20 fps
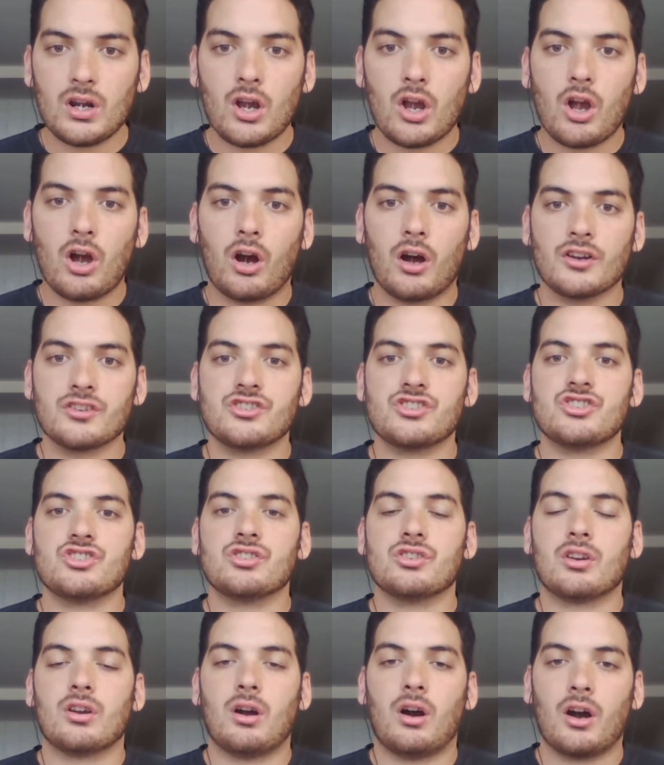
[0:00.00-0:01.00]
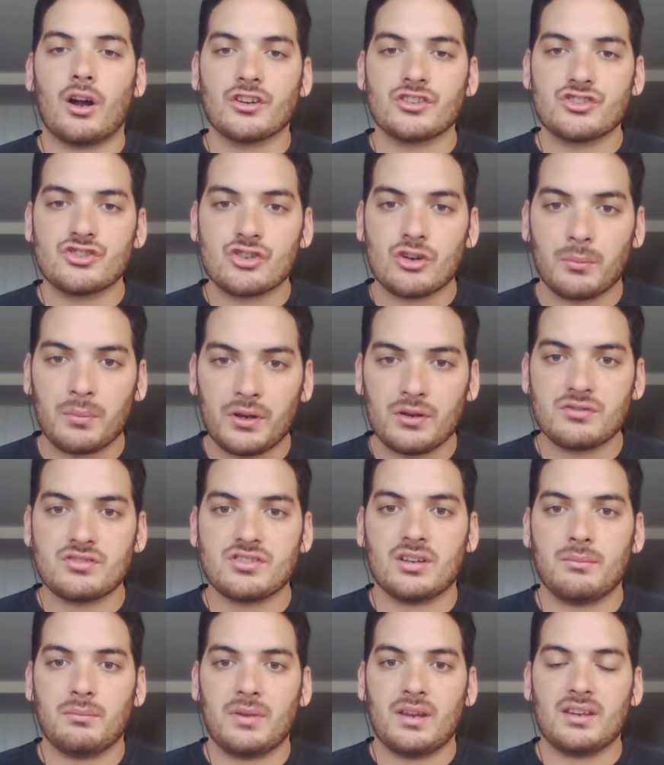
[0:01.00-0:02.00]

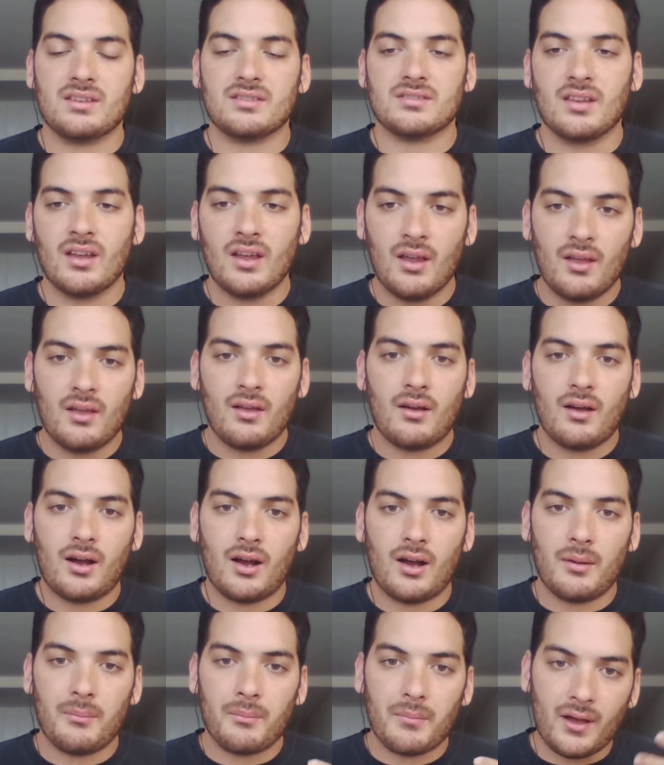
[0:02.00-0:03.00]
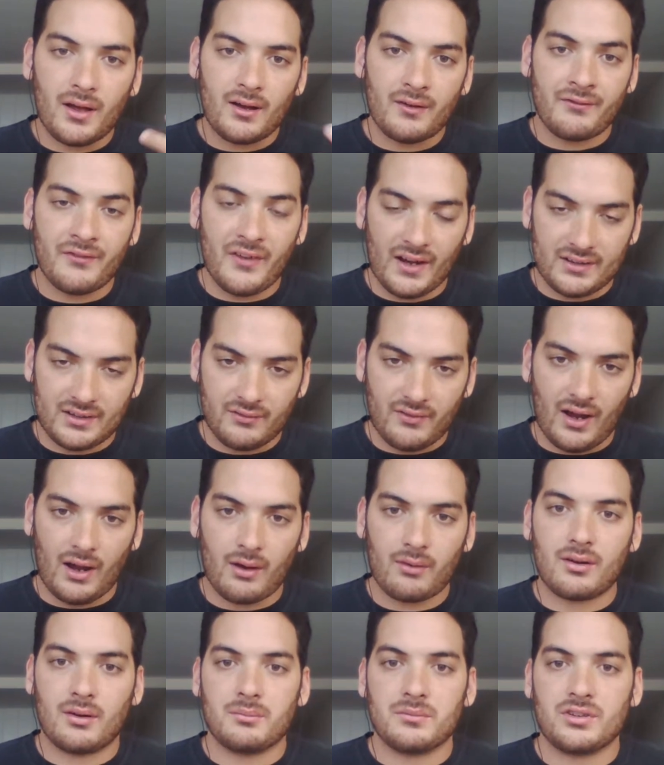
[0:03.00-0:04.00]
contribution means effective
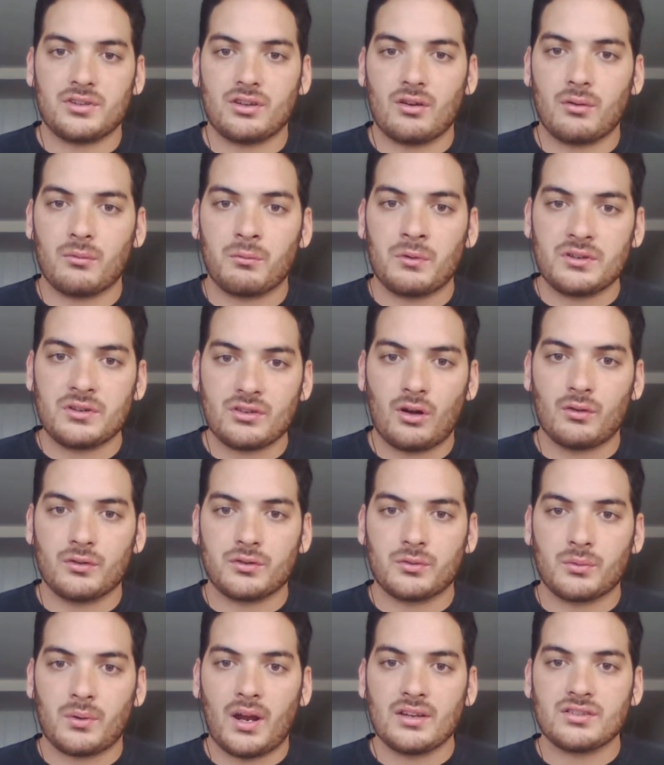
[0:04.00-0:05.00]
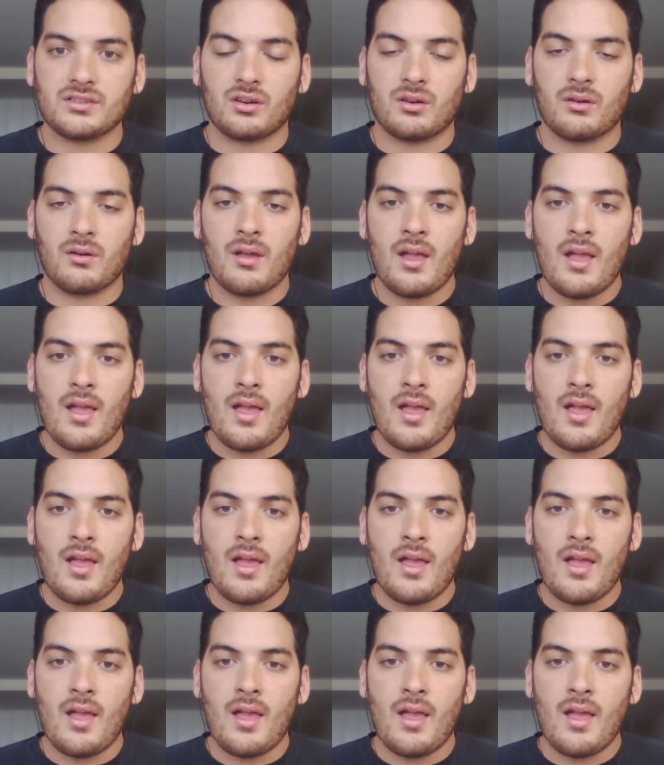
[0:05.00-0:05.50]
outcomes, results, right? So